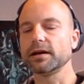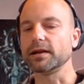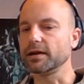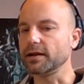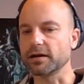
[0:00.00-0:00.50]

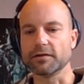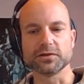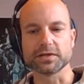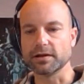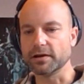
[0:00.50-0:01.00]
like, I've
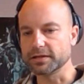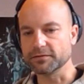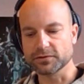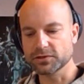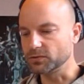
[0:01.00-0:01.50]
used a lot of
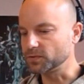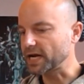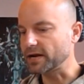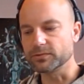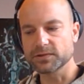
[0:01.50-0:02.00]
different tools,
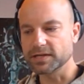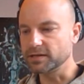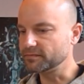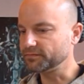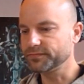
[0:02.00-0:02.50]

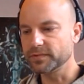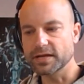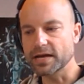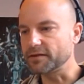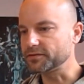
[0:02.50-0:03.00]
Ableton,
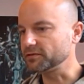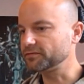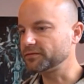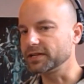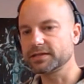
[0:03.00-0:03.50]
After
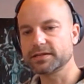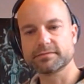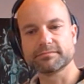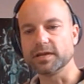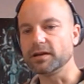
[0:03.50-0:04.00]

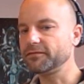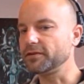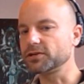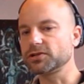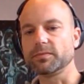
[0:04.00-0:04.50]
Effects,
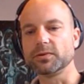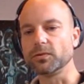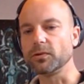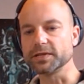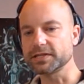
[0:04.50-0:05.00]
Photoshop, and
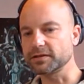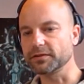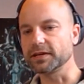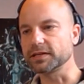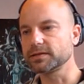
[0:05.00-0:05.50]
all these
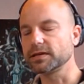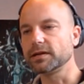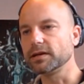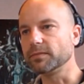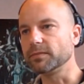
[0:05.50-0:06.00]
different things
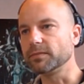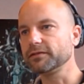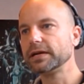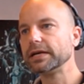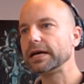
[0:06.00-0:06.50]
in my life.
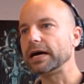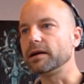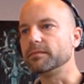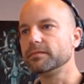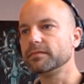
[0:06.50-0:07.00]

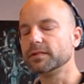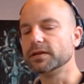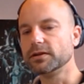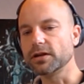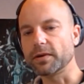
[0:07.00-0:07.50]

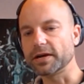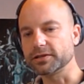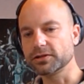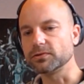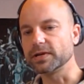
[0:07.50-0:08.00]
No other
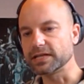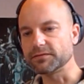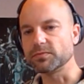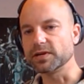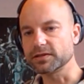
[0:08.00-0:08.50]
tool has
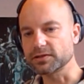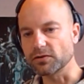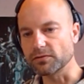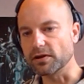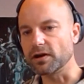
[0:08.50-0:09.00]
ever been so
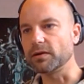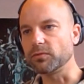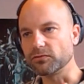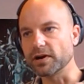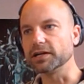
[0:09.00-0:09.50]

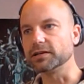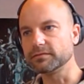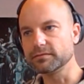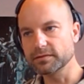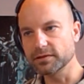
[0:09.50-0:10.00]
reliable, rugged,
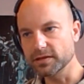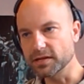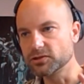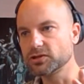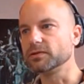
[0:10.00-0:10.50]

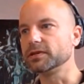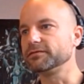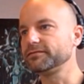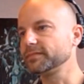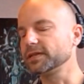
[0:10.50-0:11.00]

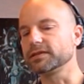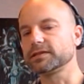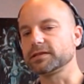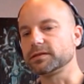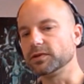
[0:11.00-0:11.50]
intuitive. It's
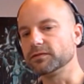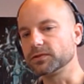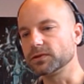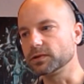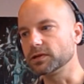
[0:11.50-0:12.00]
just a beautiful
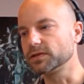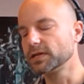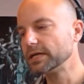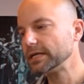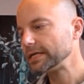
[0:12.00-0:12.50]
tool to use.
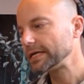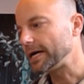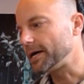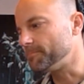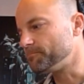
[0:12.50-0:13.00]

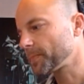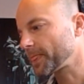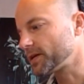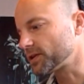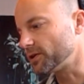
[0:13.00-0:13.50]
Um,
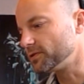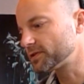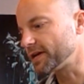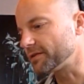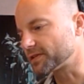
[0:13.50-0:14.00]
so
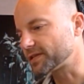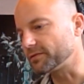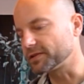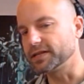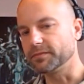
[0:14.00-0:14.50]
that
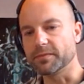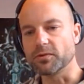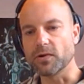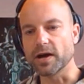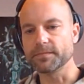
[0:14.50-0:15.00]
was step
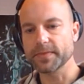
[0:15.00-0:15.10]
number one.